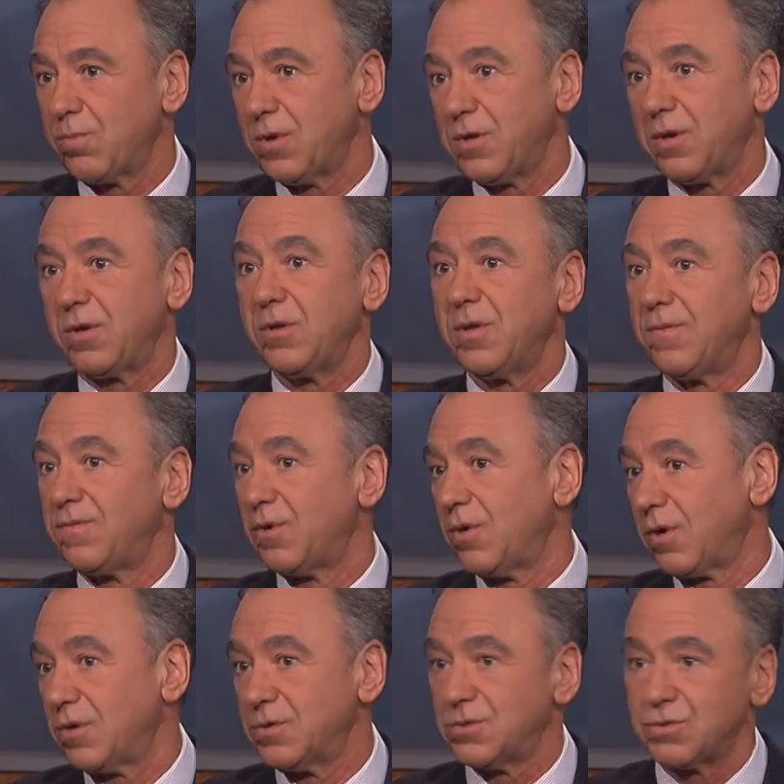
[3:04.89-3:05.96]
particularly if they're
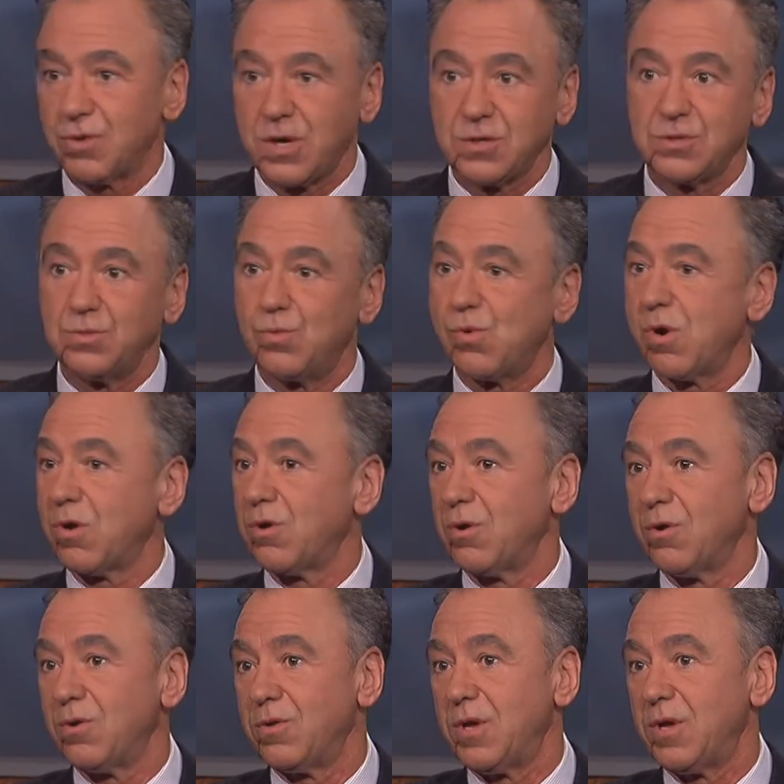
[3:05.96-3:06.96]
a construction worker mm. or hmm.